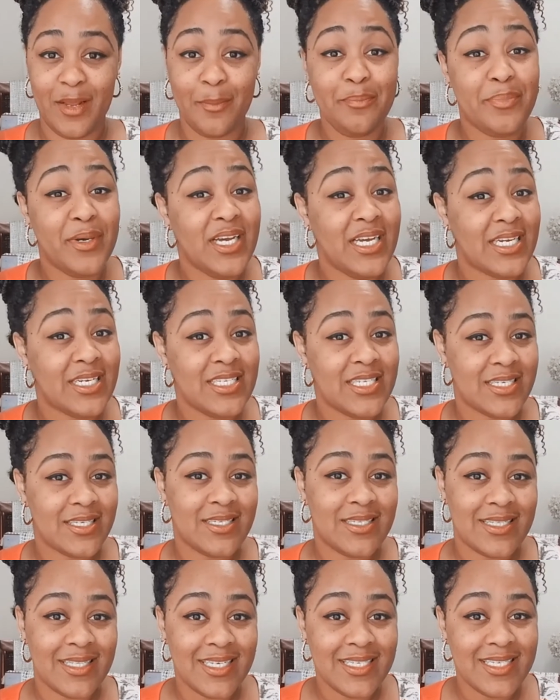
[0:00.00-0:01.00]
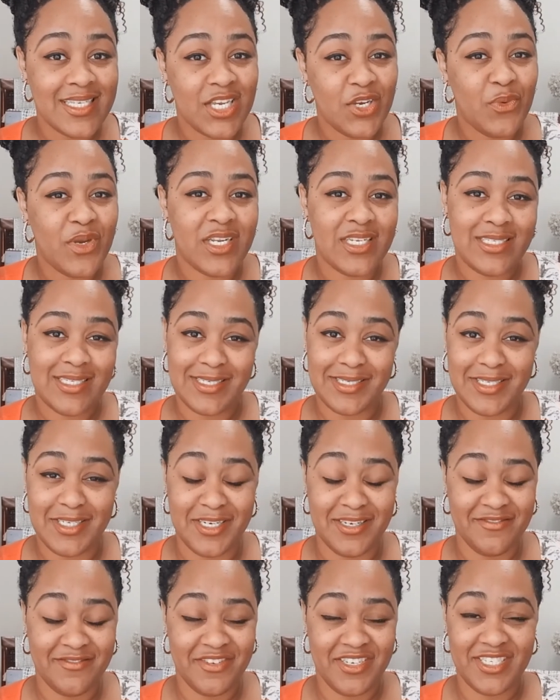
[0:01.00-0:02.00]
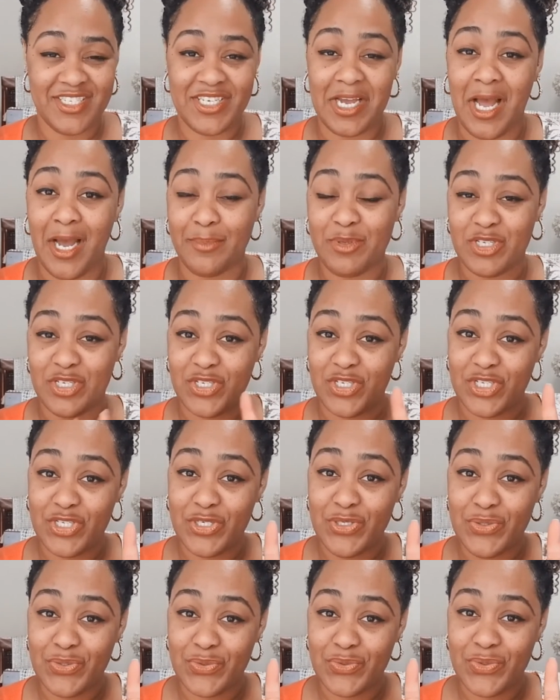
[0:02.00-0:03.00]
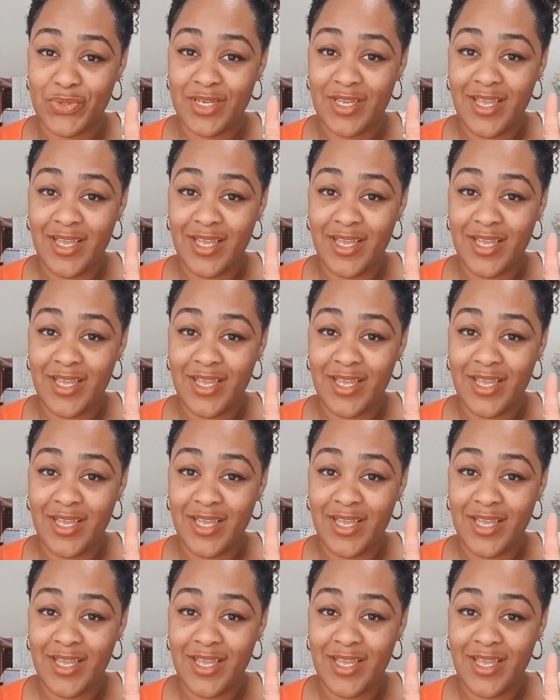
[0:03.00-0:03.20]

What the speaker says: But let's get ready to delve into option two